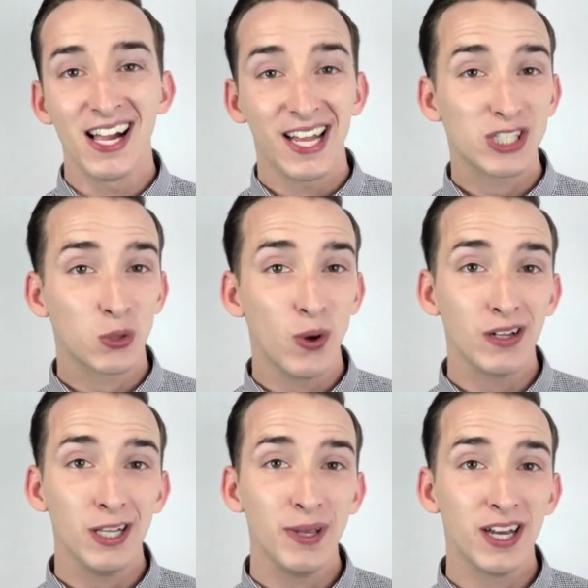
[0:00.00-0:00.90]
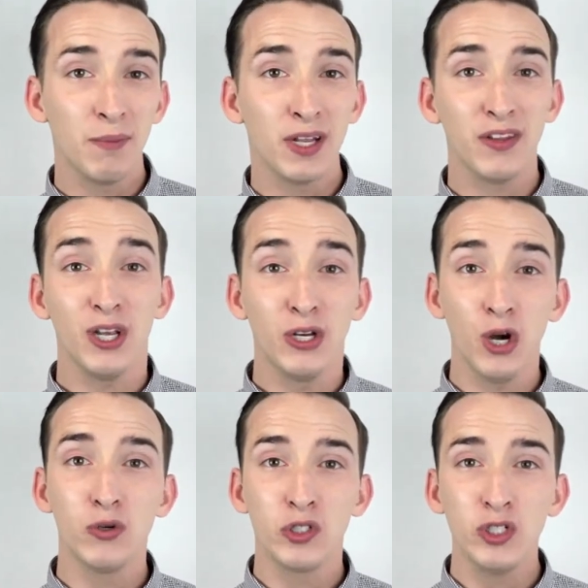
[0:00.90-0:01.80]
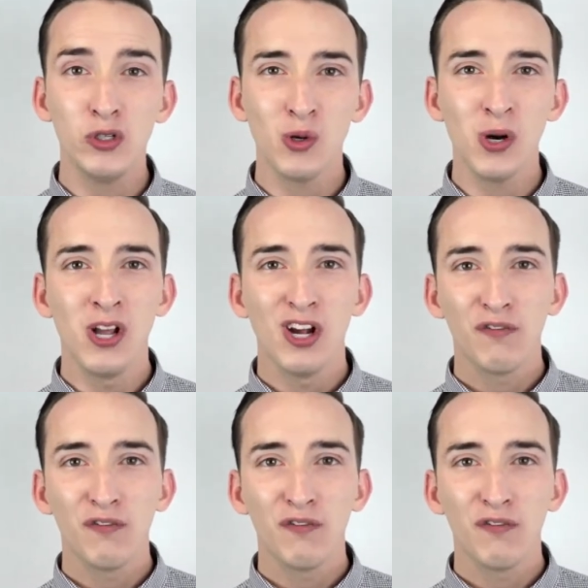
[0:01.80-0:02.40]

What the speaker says: It's quickly becoming the go-to